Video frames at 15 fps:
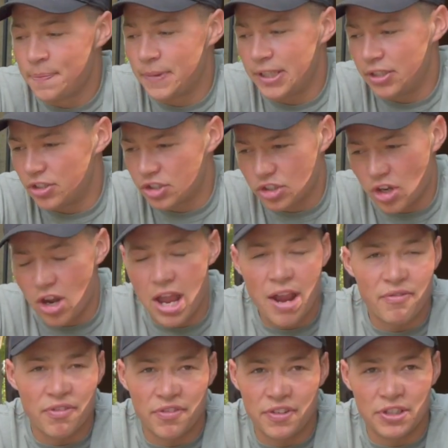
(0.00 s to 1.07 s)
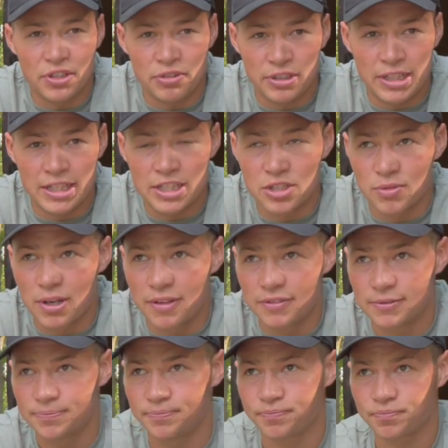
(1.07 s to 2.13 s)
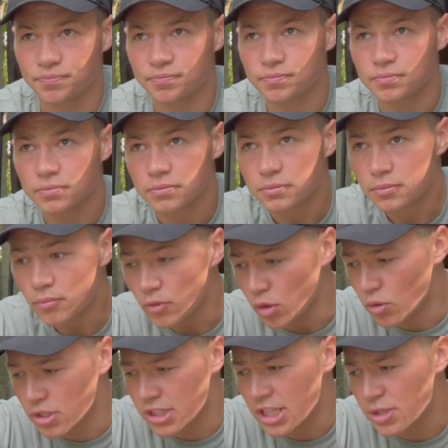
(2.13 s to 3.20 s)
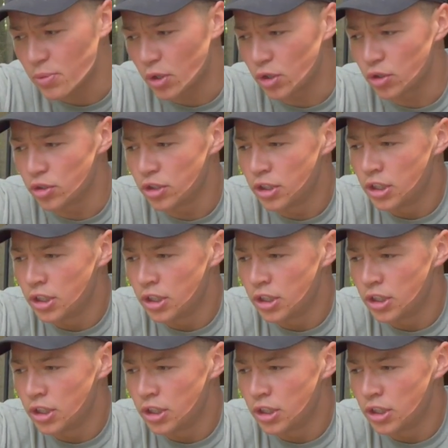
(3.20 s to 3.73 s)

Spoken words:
It's got everything you needed to have. Whereas this model,